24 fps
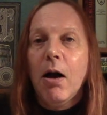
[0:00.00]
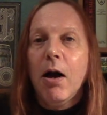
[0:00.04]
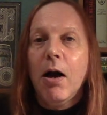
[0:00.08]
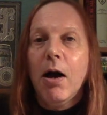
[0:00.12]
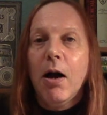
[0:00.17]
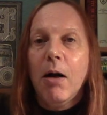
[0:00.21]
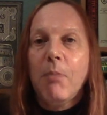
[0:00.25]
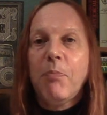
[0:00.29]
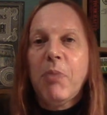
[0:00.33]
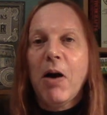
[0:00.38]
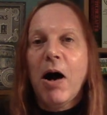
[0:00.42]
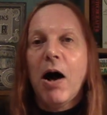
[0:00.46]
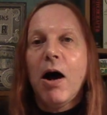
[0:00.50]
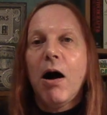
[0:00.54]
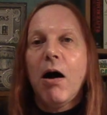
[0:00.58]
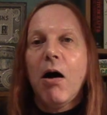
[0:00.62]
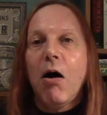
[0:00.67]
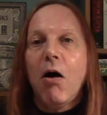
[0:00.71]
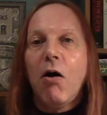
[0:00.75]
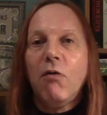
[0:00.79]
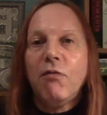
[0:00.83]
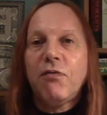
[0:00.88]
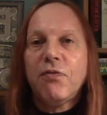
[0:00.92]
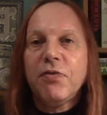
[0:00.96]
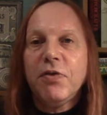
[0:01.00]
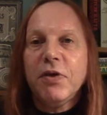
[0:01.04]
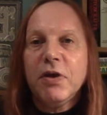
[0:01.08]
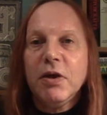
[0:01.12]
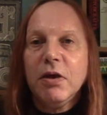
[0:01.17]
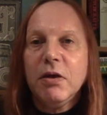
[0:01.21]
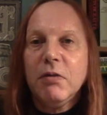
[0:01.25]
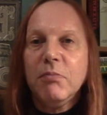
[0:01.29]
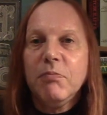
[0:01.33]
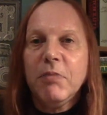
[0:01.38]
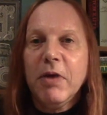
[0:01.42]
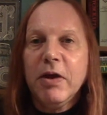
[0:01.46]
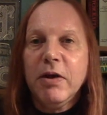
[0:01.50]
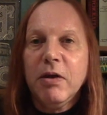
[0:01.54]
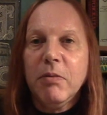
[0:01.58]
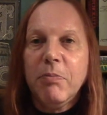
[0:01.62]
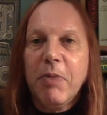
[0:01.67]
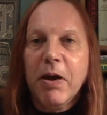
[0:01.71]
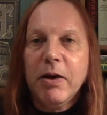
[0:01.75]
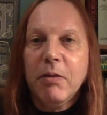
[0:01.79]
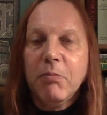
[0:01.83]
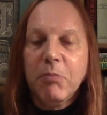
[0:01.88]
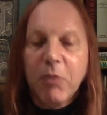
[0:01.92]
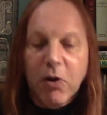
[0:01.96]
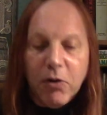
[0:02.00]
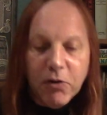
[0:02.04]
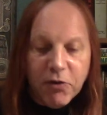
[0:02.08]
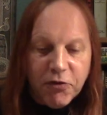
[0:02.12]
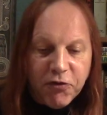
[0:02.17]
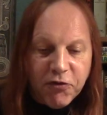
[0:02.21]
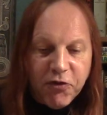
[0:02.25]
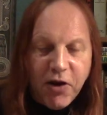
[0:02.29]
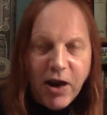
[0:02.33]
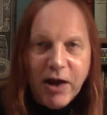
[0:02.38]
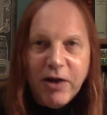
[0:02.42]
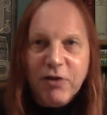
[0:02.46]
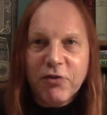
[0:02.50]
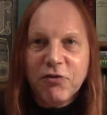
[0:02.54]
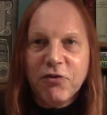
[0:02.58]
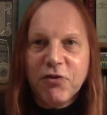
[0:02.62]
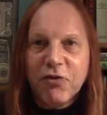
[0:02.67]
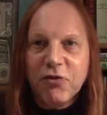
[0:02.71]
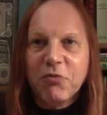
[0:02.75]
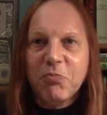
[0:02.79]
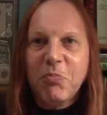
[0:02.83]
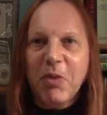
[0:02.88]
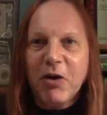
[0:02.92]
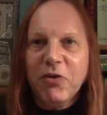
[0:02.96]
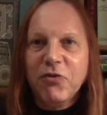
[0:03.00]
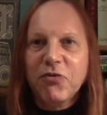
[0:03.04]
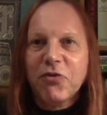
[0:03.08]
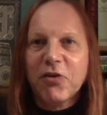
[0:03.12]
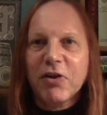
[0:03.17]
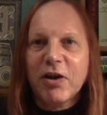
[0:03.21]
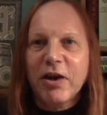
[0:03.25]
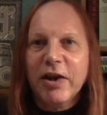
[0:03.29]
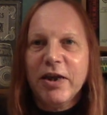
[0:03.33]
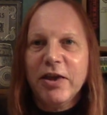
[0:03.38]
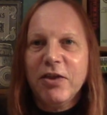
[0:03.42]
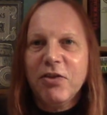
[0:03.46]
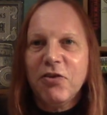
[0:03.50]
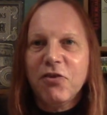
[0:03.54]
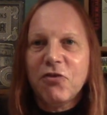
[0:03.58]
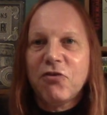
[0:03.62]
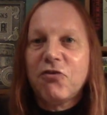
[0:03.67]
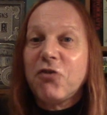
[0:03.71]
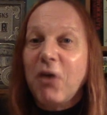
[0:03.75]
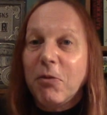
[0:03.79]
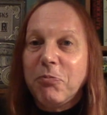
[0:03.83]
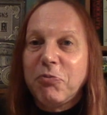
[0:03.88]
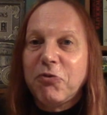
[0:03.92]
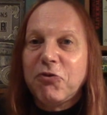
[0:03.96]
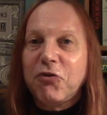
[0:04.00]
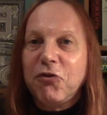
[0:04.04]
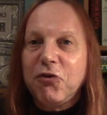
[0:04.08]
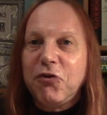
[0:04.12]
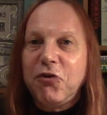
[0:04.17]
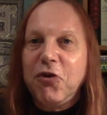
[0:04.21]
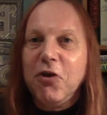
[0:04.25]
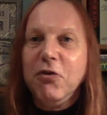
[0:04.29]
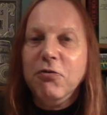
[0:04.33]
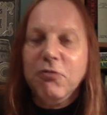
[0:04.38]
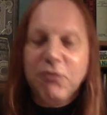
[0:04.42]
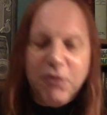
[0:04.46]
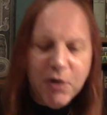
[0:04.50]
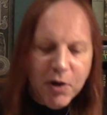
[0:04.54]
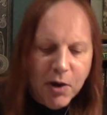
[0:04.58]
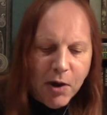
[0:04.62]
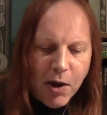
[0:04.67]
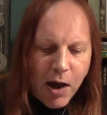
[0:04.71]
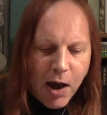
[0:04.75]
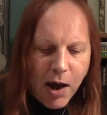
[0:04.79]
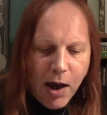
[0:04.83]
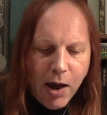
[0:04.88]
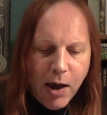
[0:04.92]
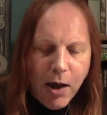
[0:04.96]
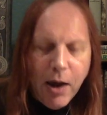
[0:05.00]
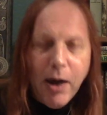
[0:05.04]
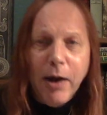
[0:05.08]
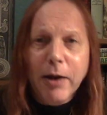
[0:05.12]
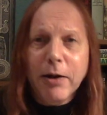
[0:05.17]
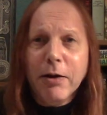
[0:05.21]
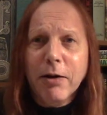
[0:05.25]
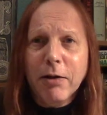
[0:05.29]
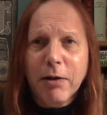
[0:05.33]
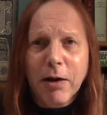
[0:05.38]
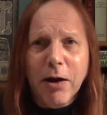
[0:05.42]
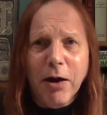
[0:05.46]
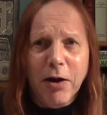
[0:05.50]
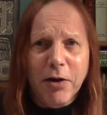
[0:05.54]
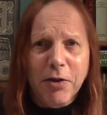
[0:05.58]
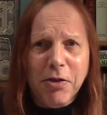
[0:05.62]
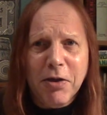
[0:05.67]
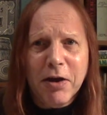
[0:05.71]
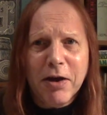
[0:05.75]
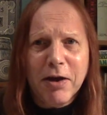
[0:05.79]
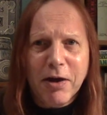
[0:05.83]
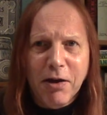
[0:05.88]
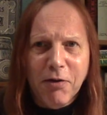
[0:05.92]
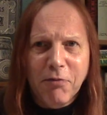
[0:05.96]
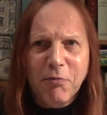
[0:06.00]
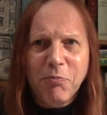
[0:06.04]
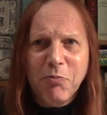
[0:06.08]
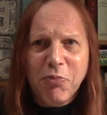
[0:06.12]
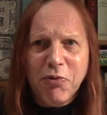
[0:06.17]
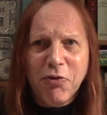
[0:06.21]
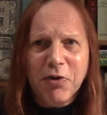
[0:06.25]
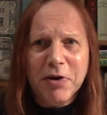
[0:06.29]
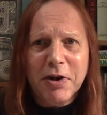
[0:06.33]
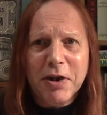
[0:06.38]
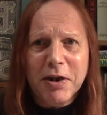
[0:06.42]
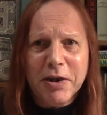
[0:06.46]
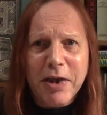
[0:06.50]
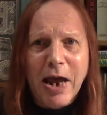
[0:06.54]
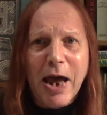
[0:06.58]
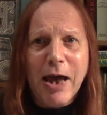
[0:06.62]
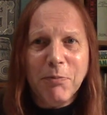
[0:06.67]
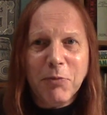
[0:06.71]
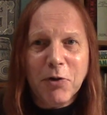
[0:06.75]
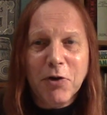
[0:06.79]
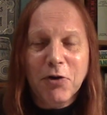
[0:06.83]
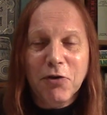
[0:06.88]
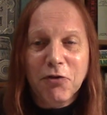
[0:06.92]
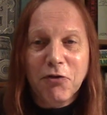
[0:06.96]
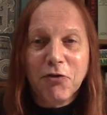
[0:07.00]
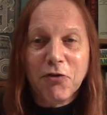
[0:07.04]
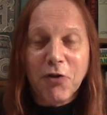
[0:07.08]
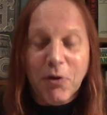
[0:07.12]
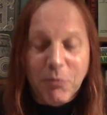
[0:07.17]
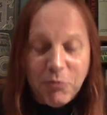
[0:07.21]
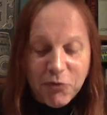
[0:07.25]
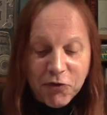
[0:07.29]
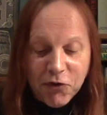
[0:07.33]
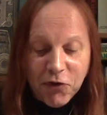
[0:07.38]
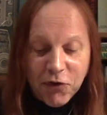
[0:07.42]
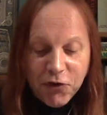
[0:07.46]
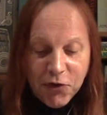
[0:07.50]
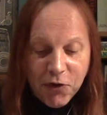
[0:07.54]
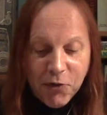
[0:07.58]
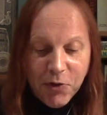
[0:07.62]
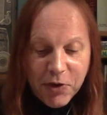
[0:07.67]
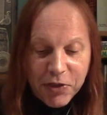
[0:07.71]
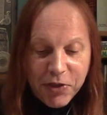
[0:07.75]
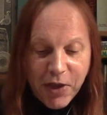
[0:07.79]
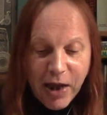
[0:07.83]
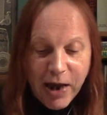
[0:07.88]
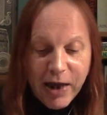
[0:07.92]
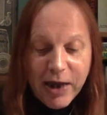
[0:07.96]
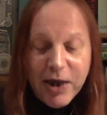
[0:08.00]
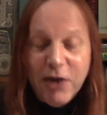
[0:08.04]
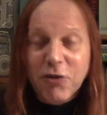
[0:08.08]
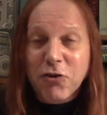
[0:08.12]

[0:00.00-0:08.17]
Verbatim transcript: Uh, part of the Independent Bottlers Challenge. It's basically the substitute, uh, and I think a pretty damn good substitute at that.